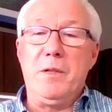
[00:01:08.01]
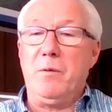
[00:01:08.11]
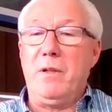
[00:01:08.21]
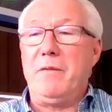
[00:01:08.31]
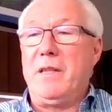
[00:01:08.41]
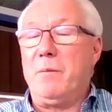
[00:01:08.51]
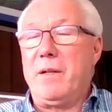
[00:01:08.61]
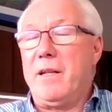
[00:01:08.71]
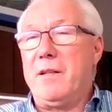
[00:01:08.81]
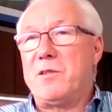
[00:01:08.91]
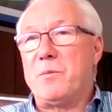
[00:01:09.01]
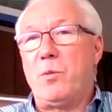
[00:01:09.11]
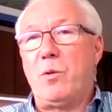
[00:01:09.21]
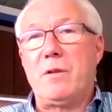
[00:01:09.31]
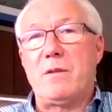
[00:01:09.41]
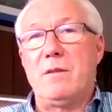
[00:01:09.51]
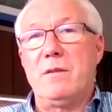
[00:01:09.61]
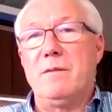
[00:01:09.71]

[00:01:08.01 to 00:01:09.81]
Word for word: be doing everything we can to support